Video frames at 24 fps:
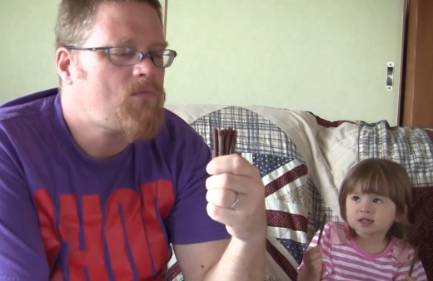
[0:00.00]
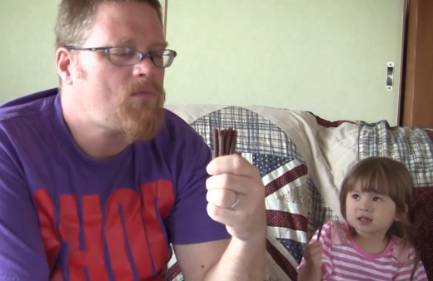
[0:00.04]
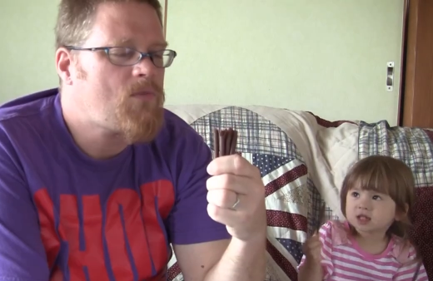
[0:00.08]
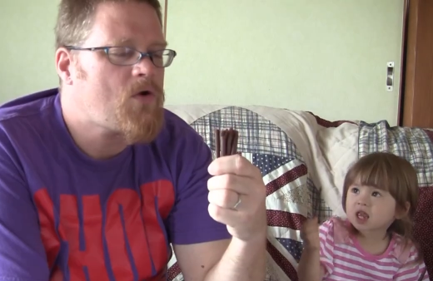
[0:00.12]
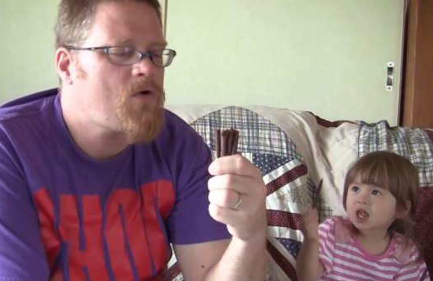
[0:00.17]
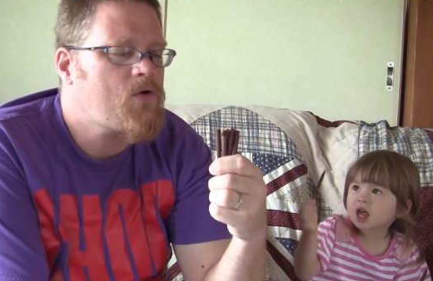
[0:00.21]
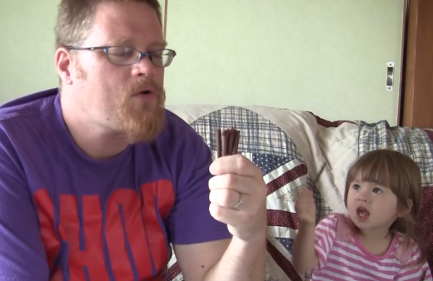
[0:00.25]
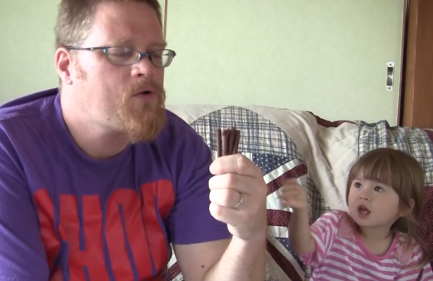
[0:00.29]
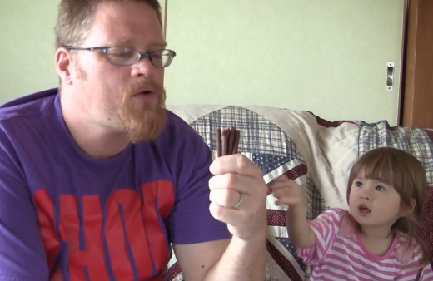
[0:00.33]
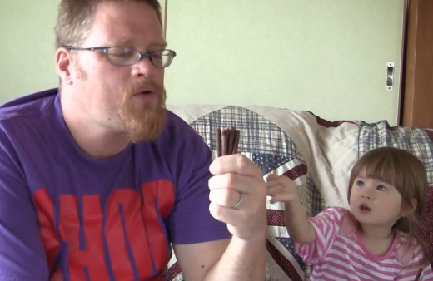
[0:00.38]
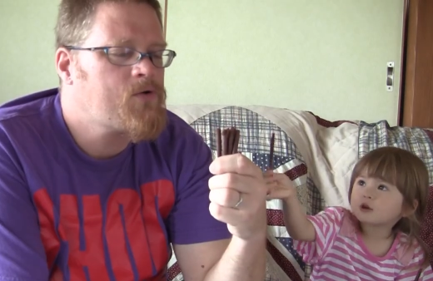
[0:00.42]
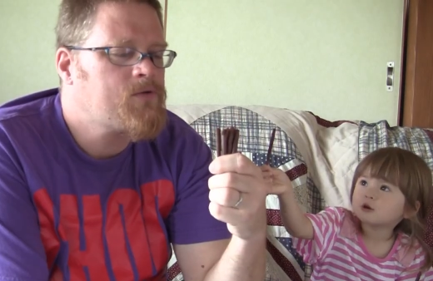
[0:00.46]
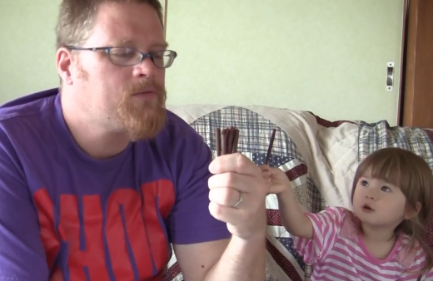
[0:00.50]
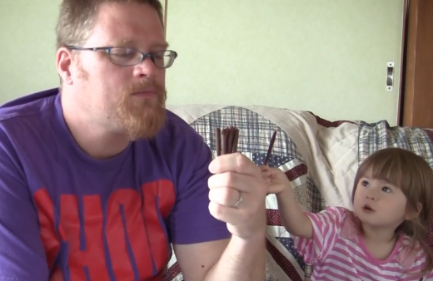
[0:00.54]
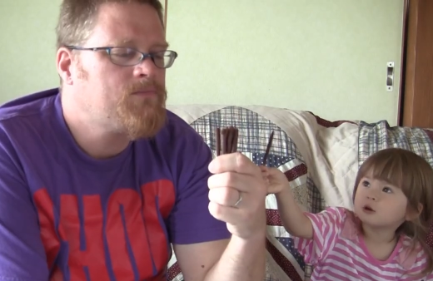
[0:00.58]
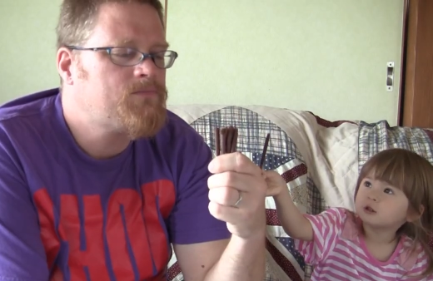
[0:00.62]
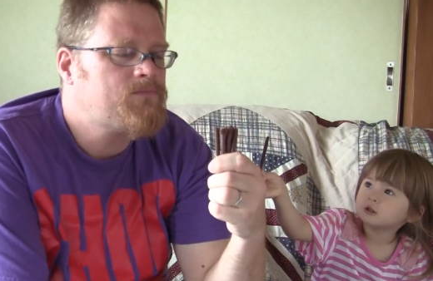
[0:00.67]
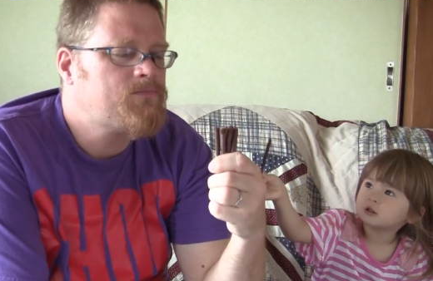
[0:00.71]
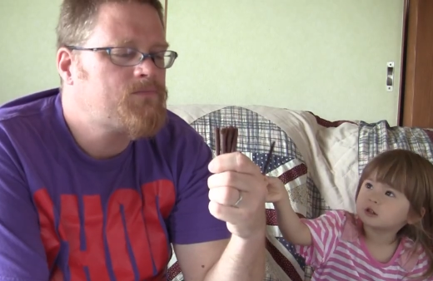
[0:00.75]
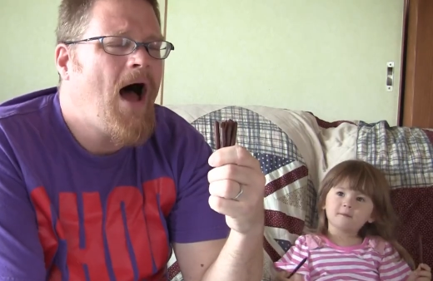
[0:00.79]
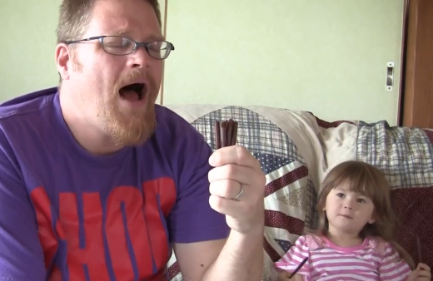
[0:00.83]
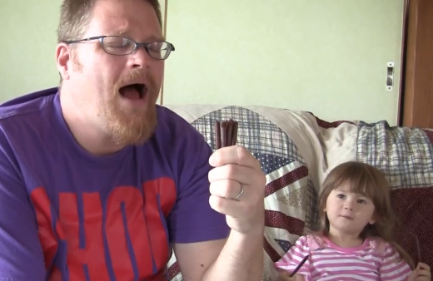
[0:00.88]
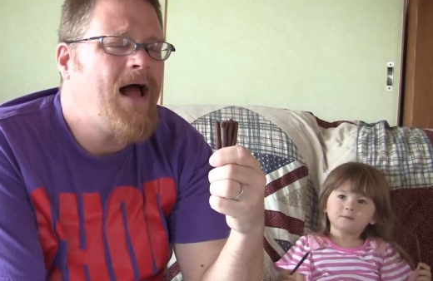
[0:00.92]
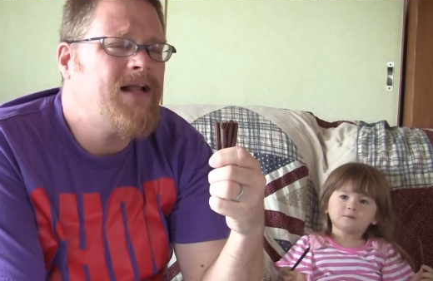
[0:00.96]
Speaker 1: That's good.
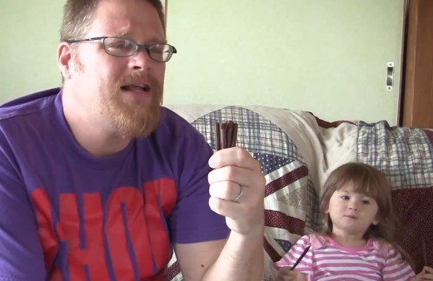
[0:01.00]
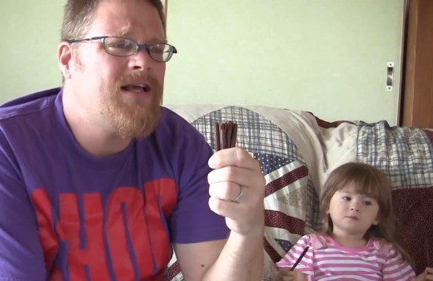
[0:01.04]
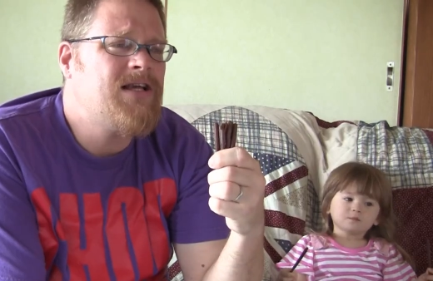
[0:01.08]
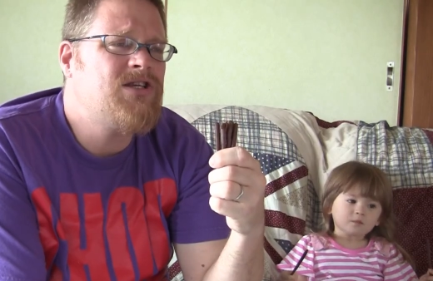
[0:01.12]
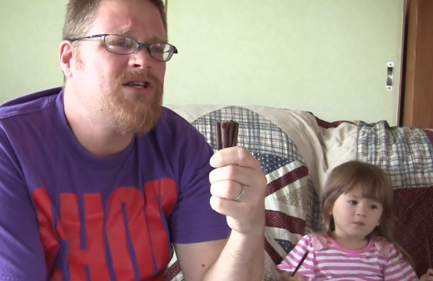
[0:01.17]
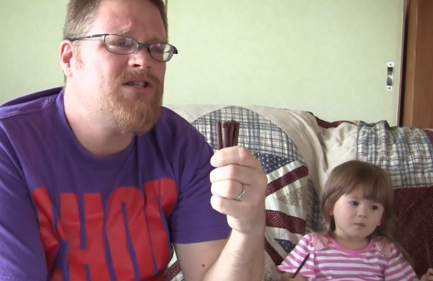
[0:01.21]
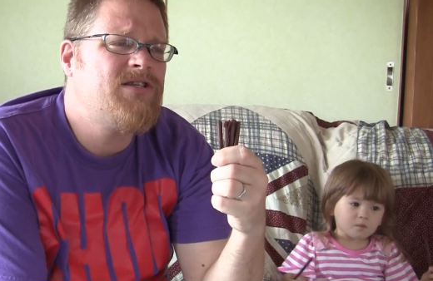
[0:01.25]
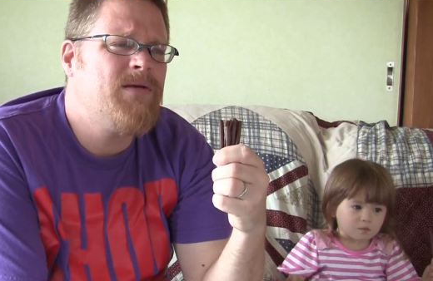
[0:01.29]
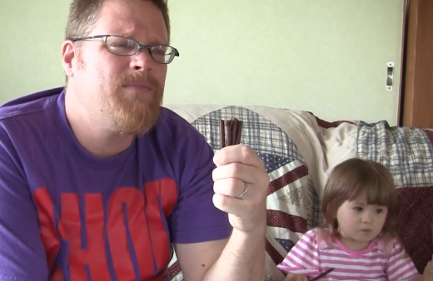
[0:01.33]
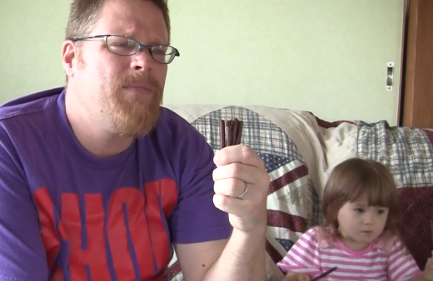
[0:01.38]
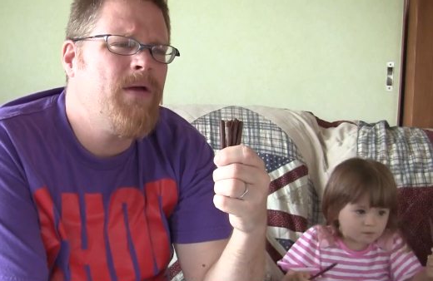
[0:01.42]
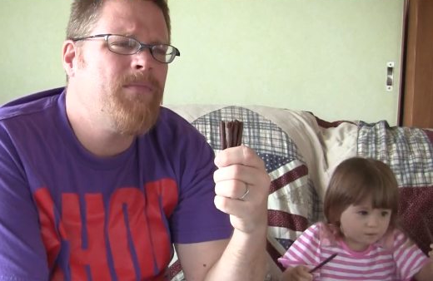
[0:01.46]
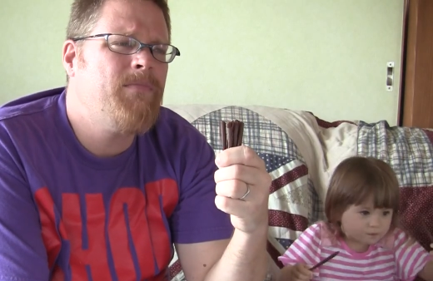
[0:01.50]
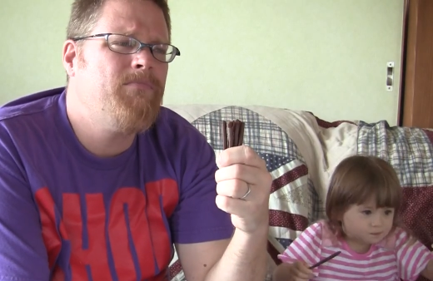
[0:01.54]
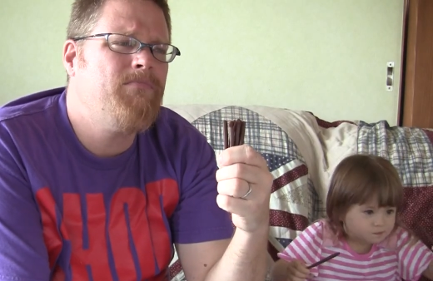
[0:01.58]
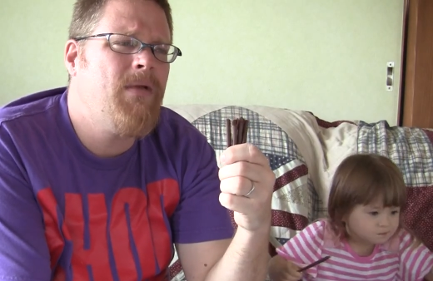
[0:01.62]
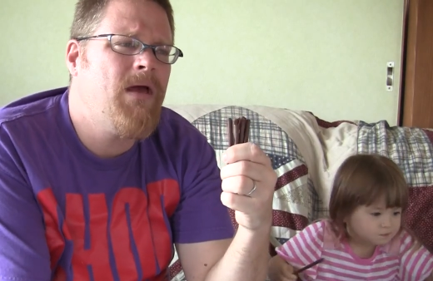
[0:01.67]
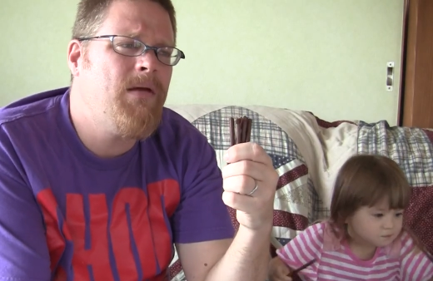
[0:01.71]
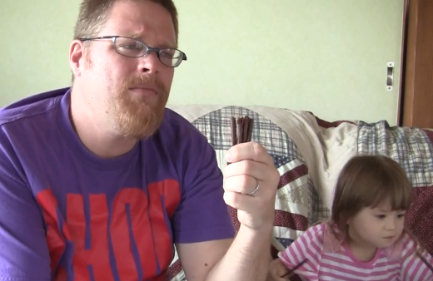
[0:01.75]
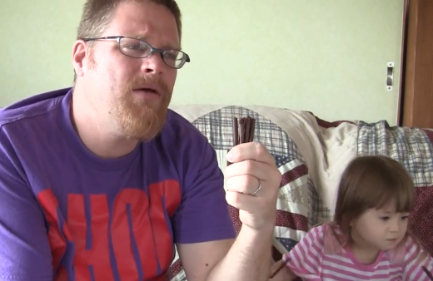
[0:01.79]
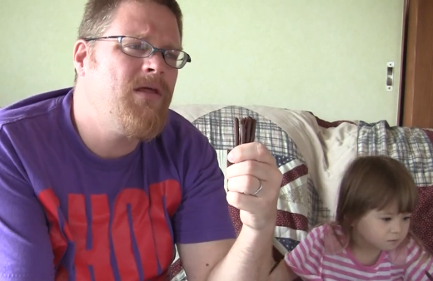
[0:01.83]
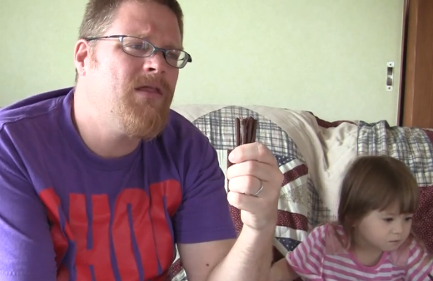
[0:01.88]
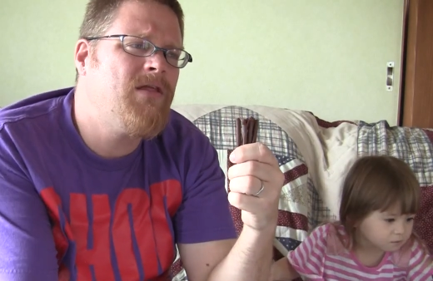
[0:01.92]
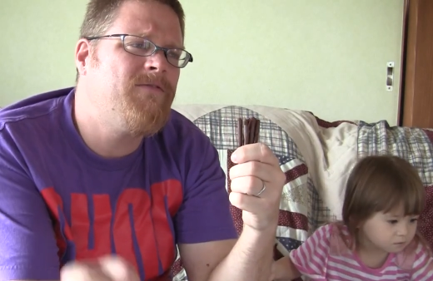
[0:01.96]
I'd actually say maybe,
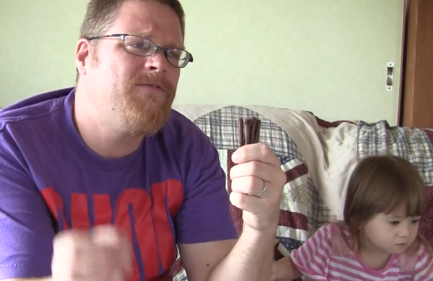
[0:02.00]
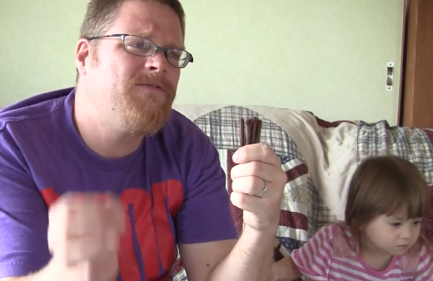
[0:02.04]
maybe the